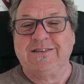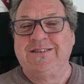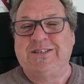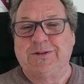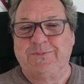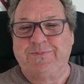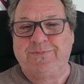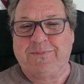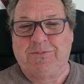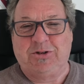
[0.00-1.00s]
Still,
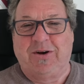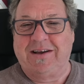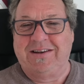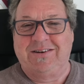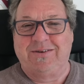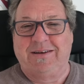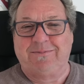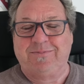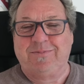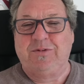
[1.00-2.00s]
I'm sure I can do
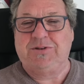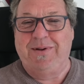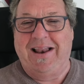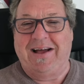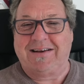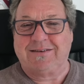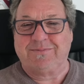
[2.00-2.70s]
it wish me luck.